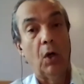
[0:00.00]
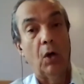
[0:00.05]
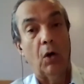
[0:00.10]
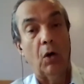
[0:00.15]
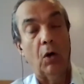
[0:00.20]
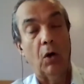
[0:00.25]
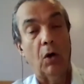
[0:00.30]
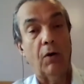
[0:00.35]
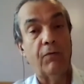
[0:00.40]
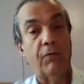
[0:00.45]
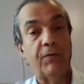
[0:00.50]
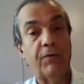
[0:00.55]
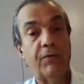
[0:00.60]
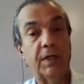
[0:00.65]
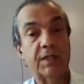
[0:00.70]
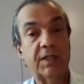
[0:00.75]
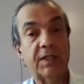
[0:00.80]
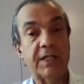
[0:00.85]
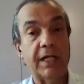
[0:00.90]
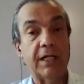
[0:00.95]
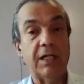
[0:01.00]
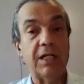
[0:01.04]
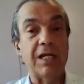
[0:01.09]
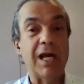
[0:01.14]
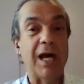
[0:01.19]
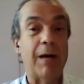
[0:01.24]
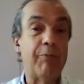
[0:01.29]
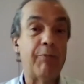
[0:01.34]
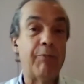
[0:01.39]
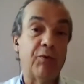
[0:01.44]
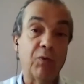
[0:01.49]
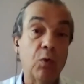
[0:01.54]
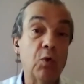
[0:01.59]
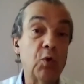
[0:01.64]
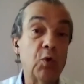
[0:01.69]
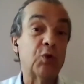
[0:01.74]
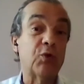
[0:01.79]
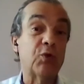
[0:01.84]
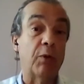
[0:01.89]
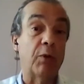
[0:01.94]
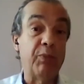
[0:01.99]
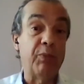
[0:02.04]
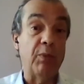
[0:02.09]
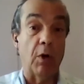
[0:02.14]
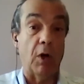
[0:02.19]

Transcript: of setting up rules for